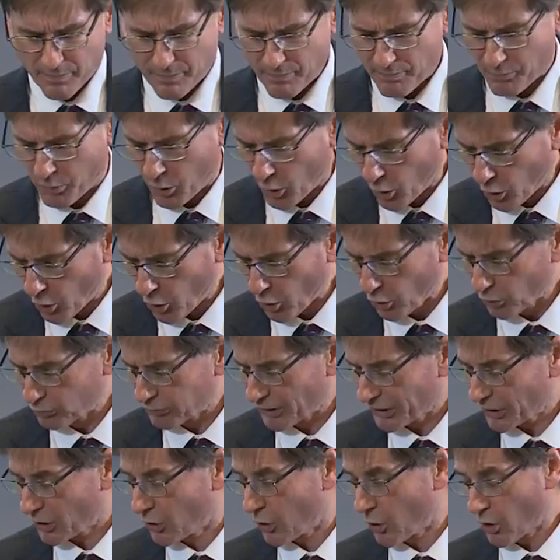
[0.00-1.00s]
Paul
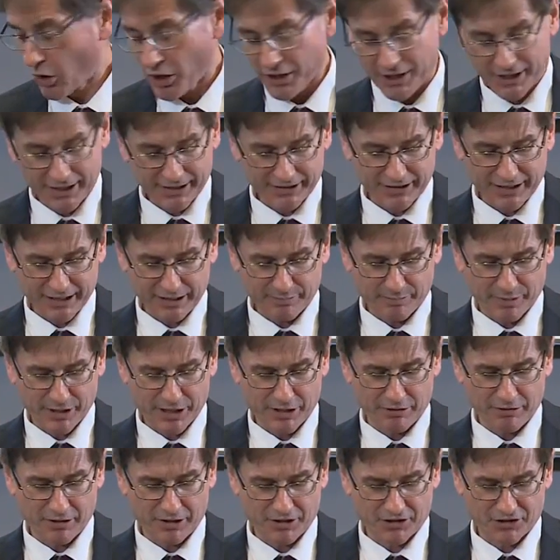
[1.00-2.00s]
recording the
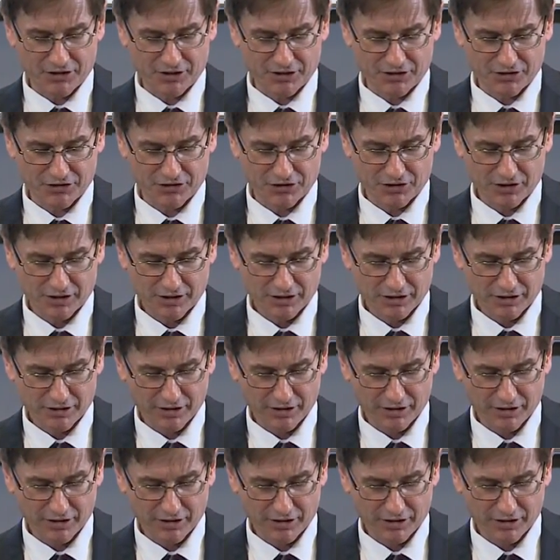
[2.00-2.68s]
appearances